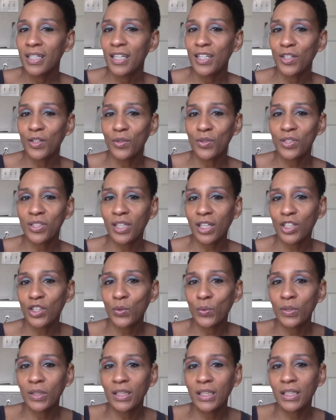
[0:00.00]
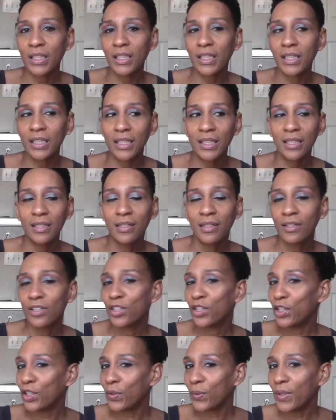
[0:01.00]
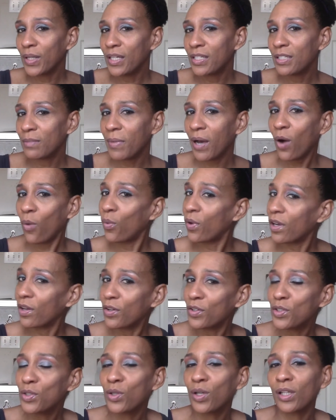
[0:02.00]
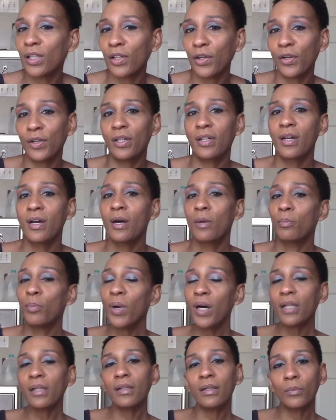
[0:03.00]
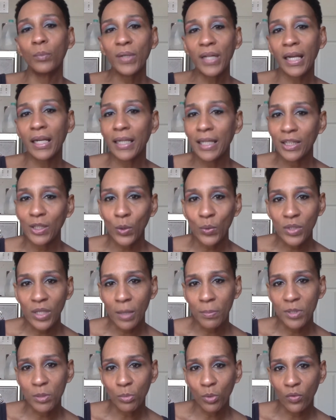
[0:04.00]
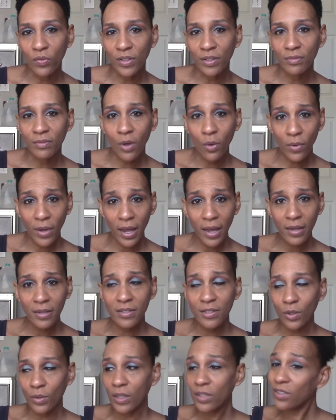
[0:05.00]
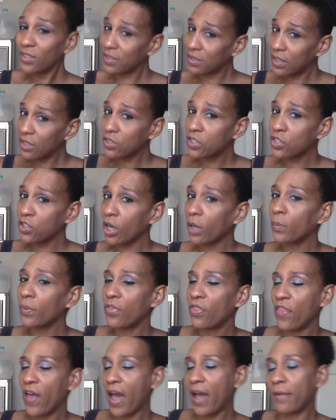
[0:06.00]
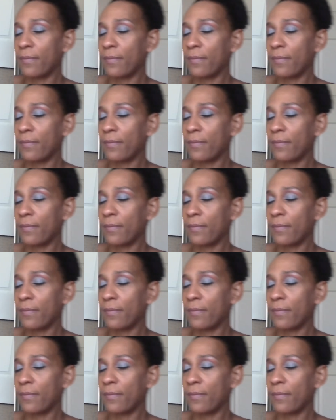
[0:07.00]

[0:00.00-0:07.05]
sexually curious about what else you could learn. But we gotta get those hips moving, okay? So let's start with that.